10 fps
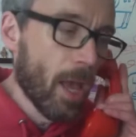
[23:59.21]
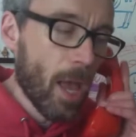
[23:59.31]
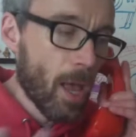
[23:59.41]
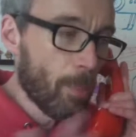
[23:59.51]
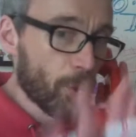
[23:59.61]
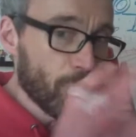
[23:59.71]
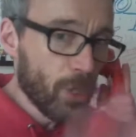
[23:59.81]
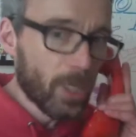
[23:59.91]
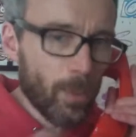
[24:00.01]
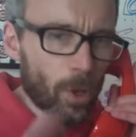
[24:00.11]
But you
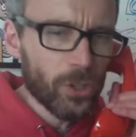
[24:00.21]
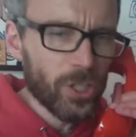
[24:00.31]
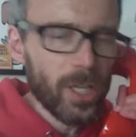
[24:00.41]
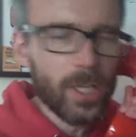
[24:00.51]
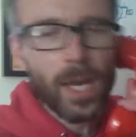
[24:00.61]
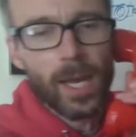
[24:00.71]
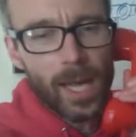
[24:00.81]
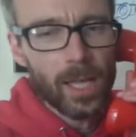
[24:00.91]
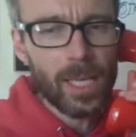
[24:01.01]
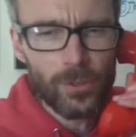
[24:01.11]
watching, and
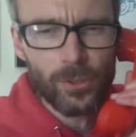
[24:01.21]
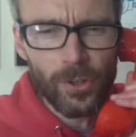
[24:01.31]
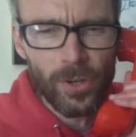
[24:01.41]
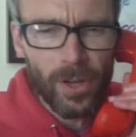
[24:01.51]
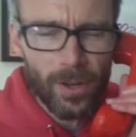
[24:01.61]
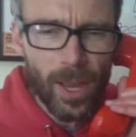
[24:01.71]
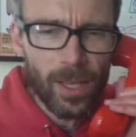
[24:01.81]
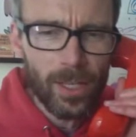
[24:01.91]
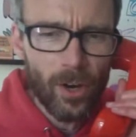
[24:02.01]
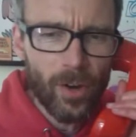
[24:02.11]
I'll keep drawing,
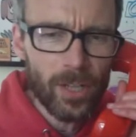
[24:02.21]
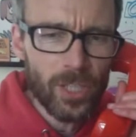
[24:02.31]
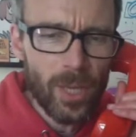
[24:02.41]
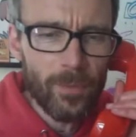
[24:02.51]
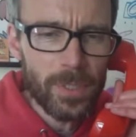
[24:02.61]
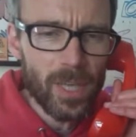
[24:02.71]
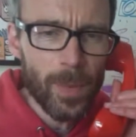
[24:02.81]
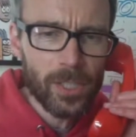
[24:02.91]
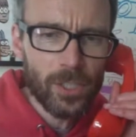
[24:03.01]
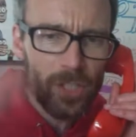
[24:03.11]
okay? All right, Jim, everybody say
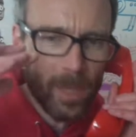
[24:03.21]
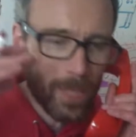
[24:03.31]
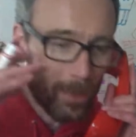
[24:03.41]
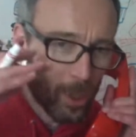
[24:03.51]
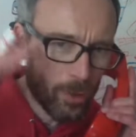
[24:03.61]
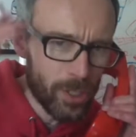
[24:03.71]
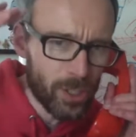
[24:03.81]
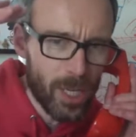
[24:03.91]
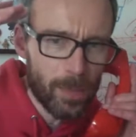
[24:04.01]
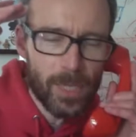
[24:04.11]
bye to Jim. Keep calling,
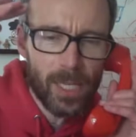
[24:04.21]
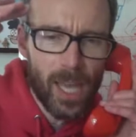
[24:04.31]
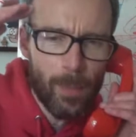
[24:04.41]
Jim. Take care.